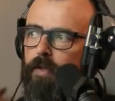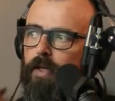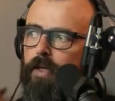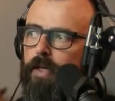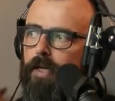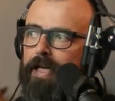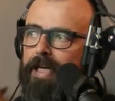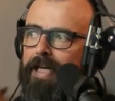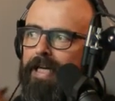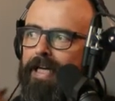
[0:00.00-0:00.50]

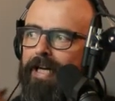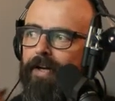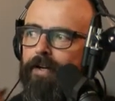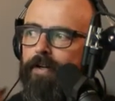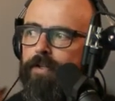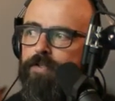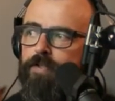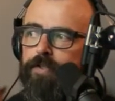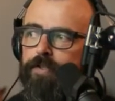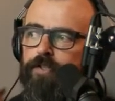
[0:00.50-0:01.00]
Now
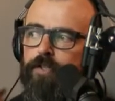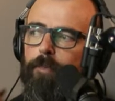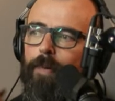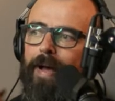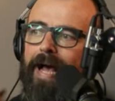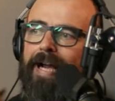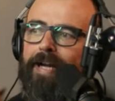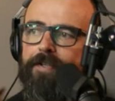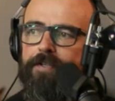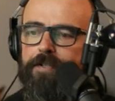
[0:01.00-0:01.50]
let's look at your
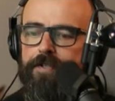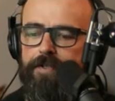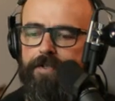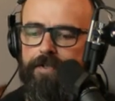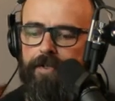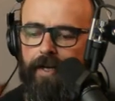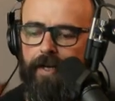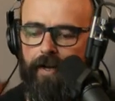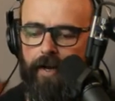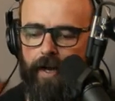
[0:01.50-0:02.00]

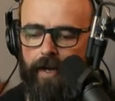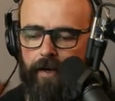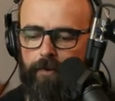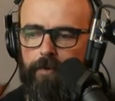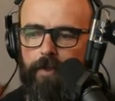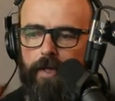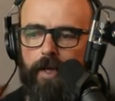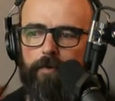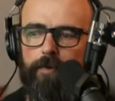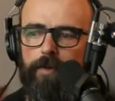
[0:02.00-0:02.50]
packages. And I
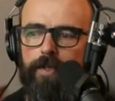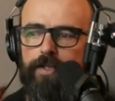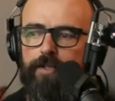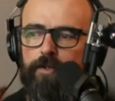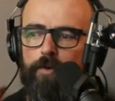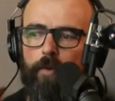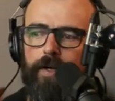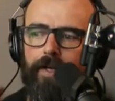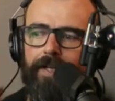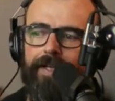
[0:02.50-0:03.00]
really
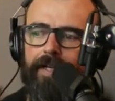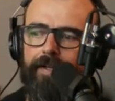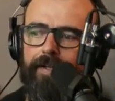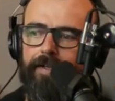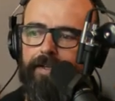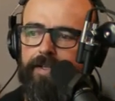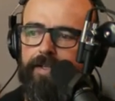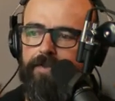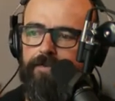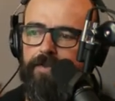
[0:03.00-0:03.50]
do want to get
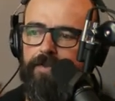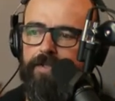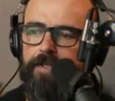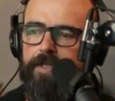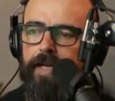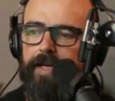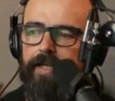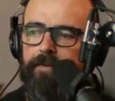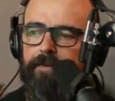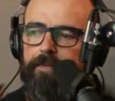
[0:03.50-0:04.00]
into this for a
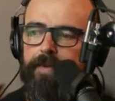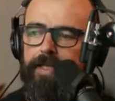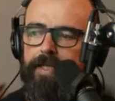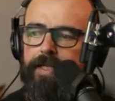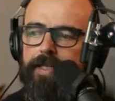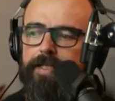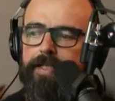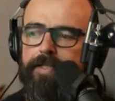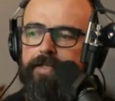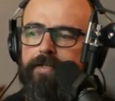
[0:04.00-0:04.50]
second,
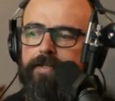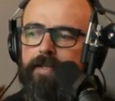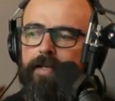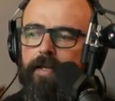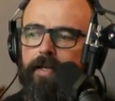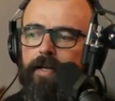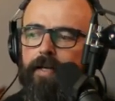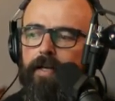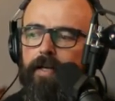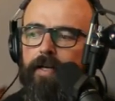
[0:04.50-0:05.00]
because
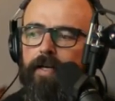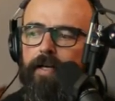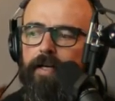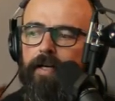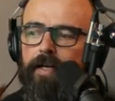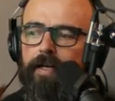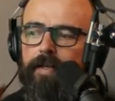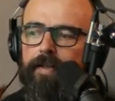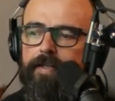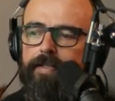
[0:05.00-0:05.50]

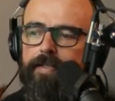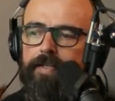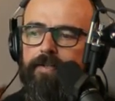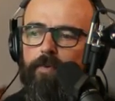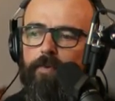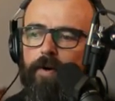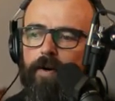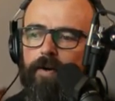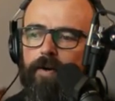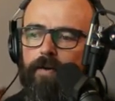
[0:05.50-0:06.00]
this is
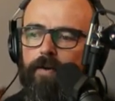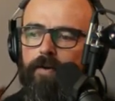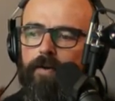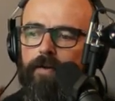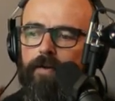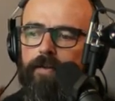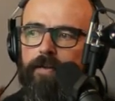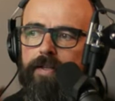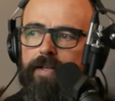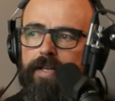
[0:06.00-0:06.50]
where
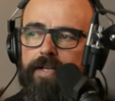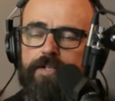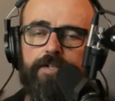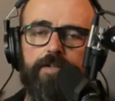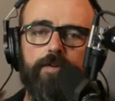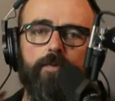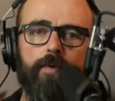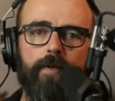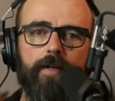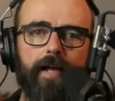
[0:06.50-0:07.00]
the
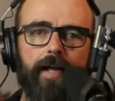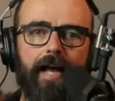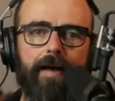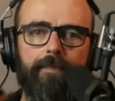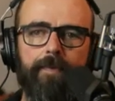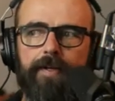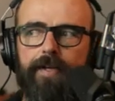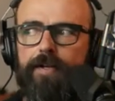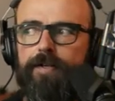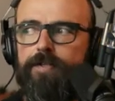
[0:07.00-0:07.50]
issue would
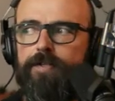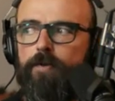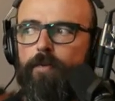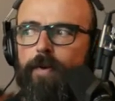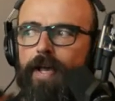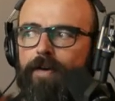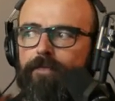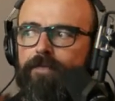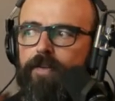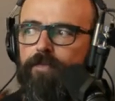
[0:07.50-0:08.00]
happen here. So
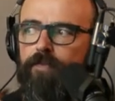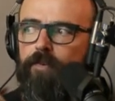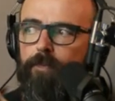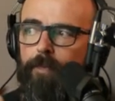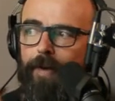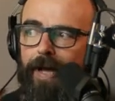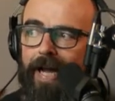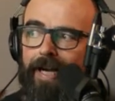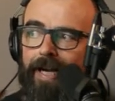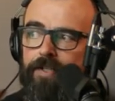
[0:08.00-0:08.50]
we have different
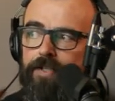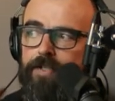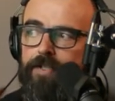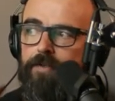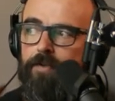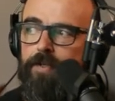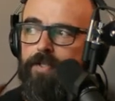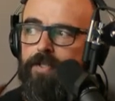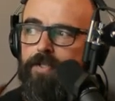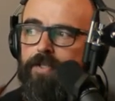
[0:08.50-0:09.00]
packages.
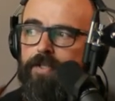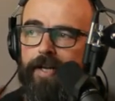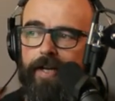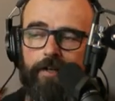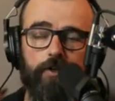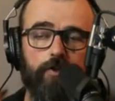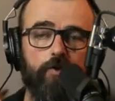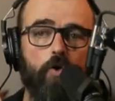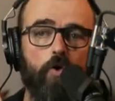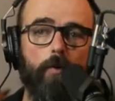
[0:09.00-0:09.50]
So this is like
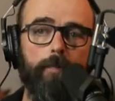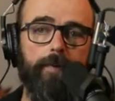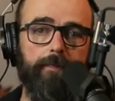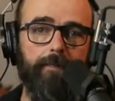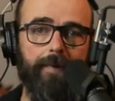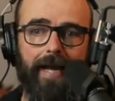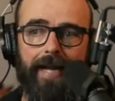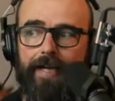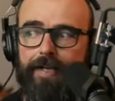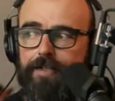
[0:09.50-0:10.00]
your corporate
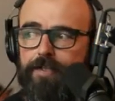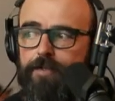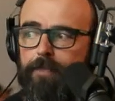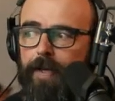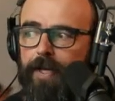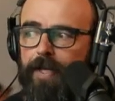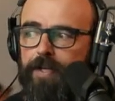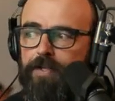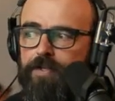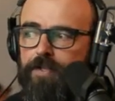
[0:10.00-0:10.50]
package
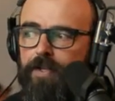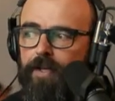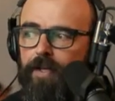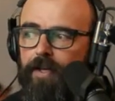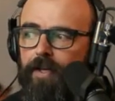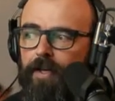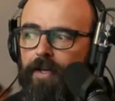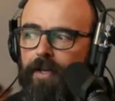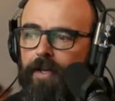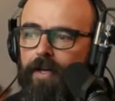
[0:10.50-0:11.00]
page.
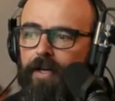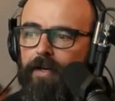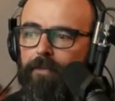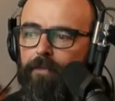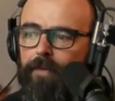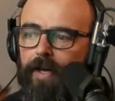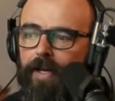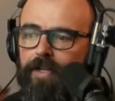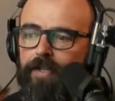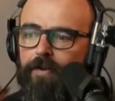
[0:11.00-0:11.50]

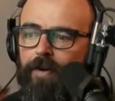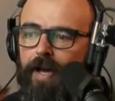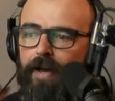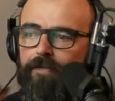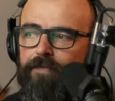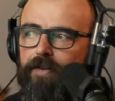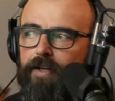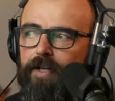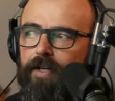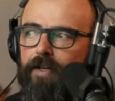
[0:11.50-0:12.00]
And you
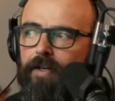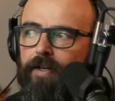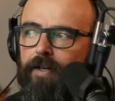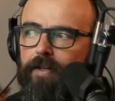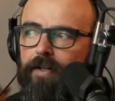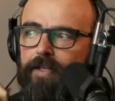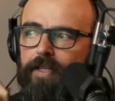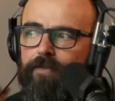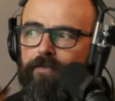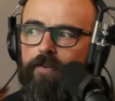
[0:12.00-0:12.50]
have
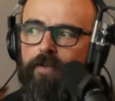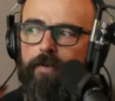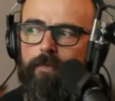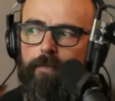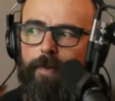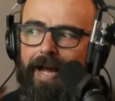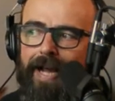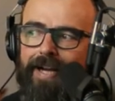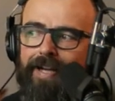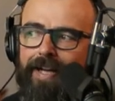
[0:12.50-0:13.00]
the different
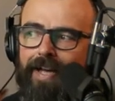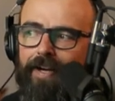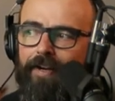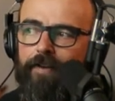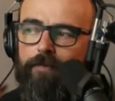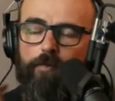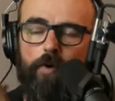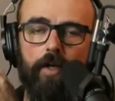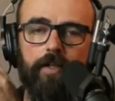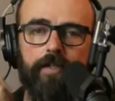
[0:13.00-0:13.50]
package. I don't
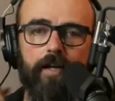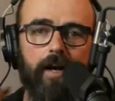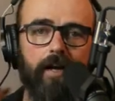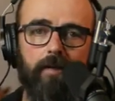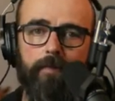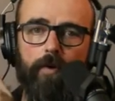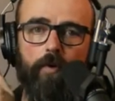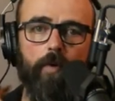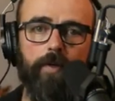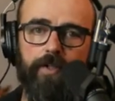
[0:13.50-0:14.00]
even want to talk
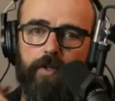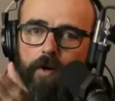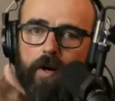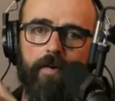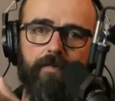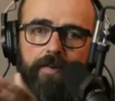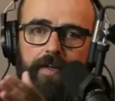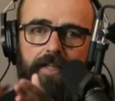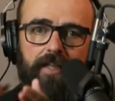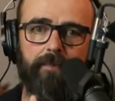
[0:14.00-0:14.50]
about what you're
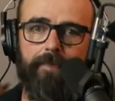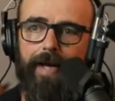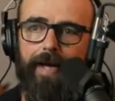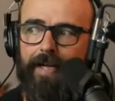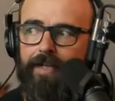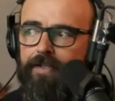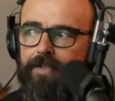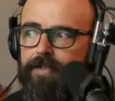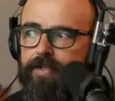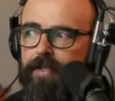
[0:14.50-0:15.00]
offering in the
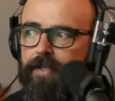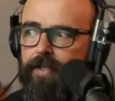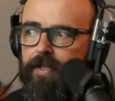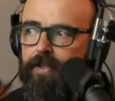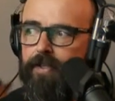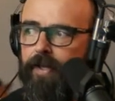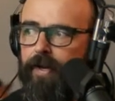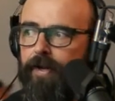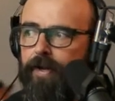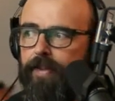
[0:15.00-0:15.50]
packages. I
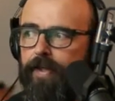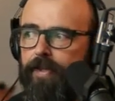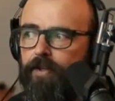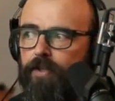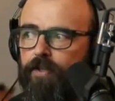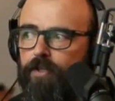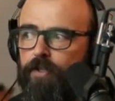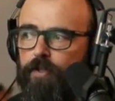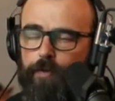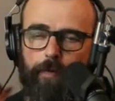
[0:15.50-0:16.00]
think they
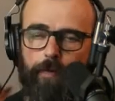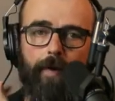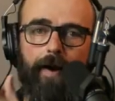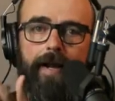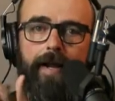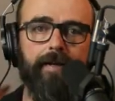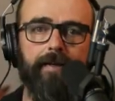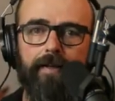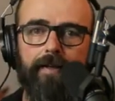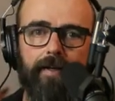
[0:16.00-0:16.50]
look
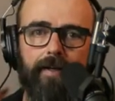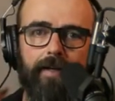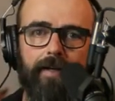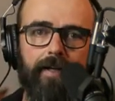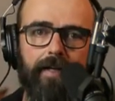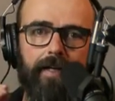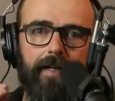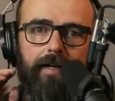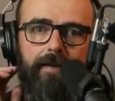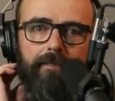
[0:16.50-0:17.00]
great.
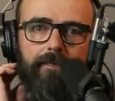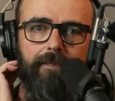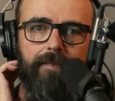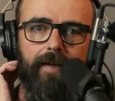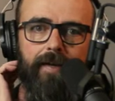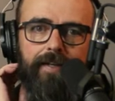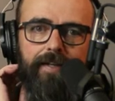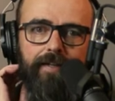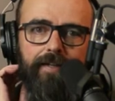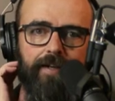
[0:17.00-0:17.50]

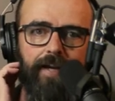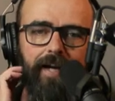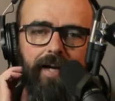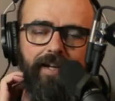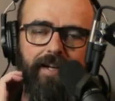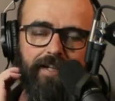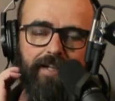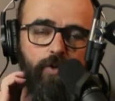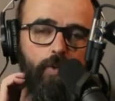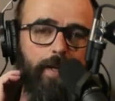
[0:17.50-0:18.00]
And you kind
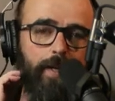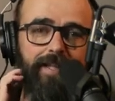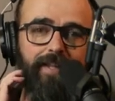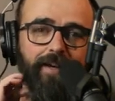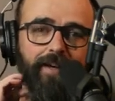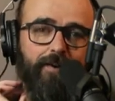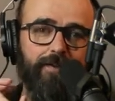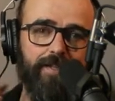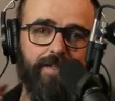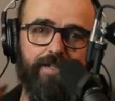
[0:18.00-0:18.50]
of can tweak
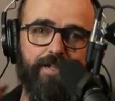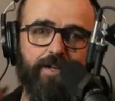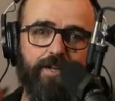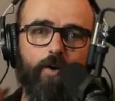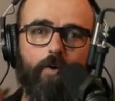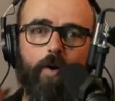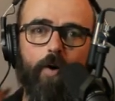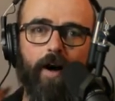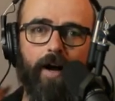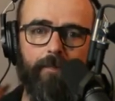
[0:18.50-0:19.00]
those as you
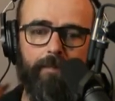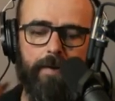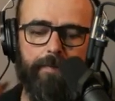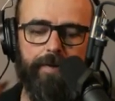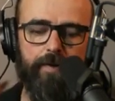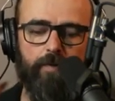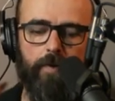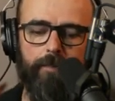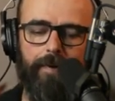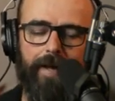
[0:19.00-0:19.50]
go on.
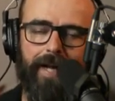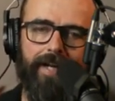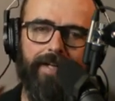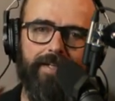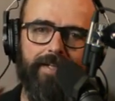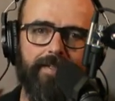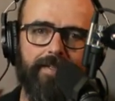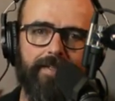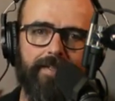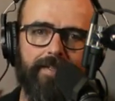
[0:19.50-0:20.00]
Maybe one
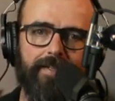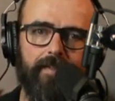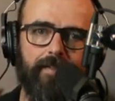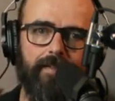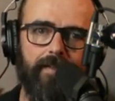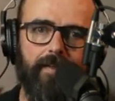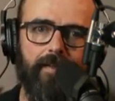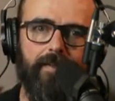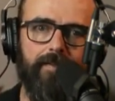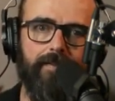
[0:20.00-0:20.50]
package
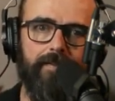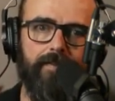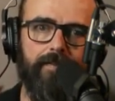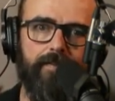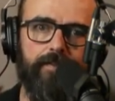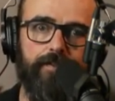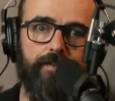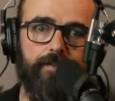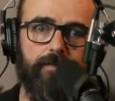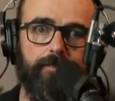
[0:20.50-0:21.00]
is
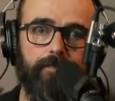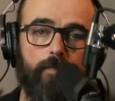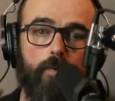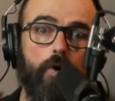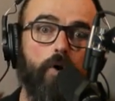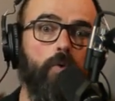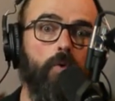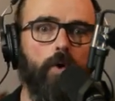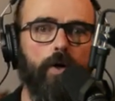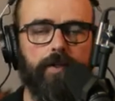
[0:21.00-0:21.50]

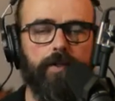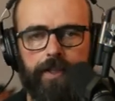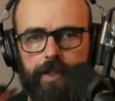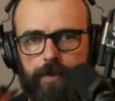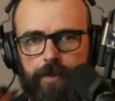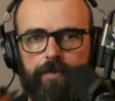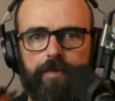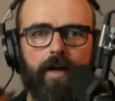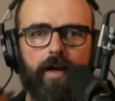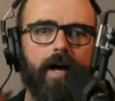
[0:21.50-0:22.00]
more work than
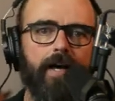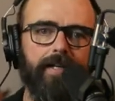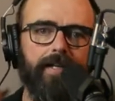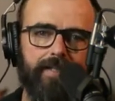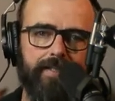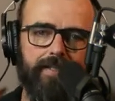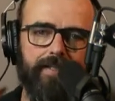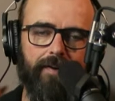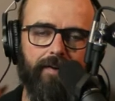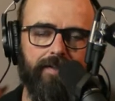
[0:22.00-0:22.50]
you thought,
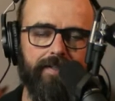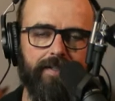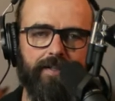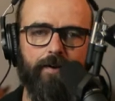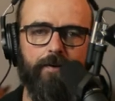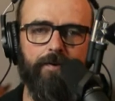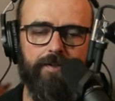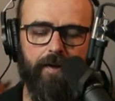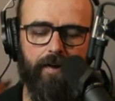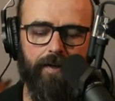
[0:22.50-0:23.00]
et cetera, as it
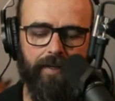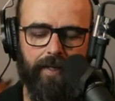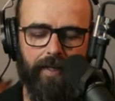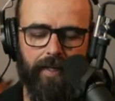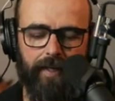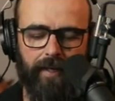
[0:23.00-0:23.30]
goes on.